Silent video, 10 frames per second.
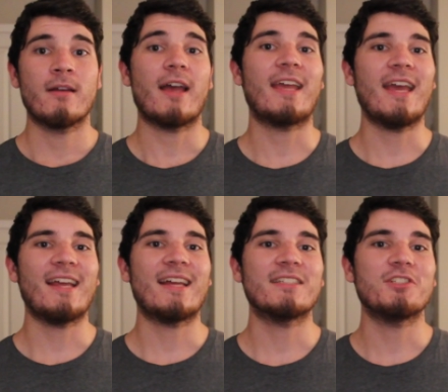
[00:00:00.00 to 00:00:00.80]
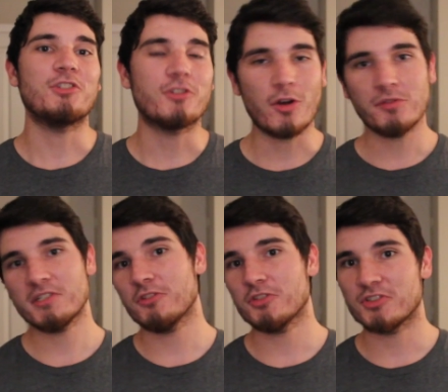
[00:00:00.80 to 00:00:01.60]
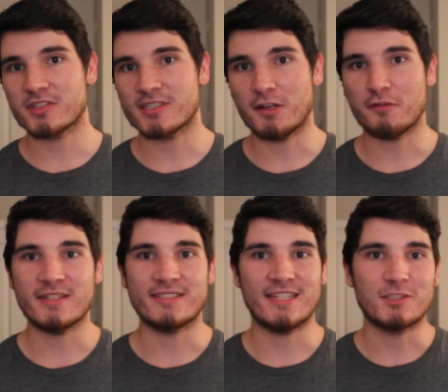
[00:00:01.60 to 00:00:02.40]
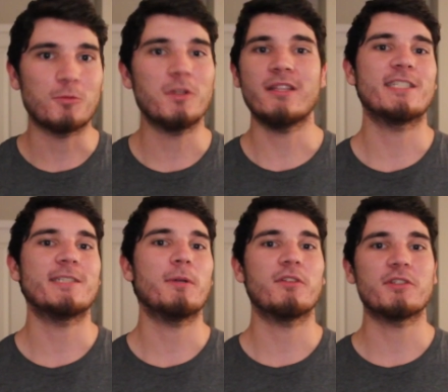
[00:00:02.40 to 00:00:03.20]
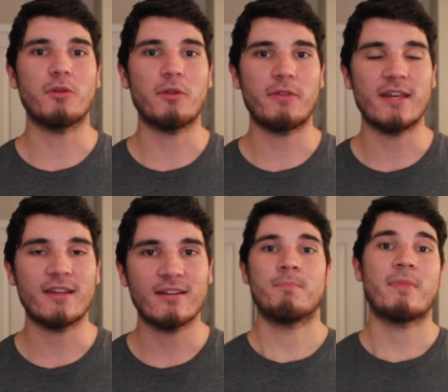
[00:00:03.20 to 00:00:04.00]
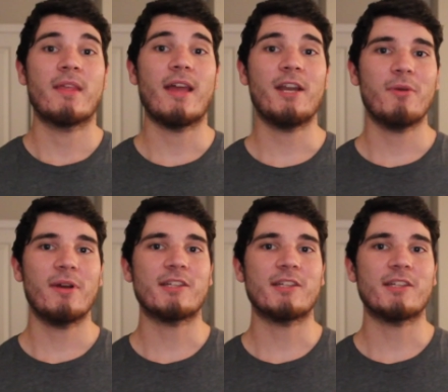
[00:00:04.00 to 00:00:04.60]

Again, I ask that you code the solution yourself, as that's really the spirit of this whole thing. Anyways, I